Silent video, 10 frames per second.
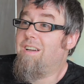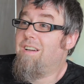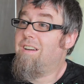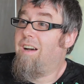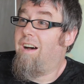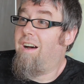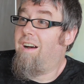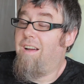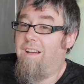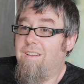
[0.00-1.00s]

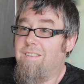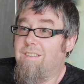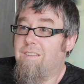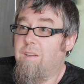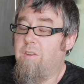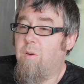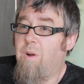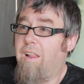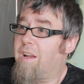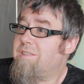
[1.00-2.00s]
Write
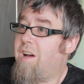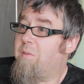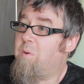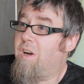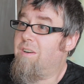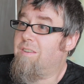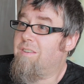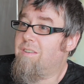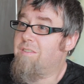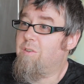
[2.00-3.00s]
a lot of software,
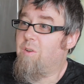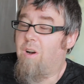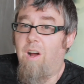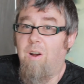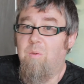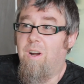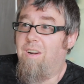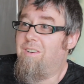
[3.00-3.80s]
do a lot of hardware.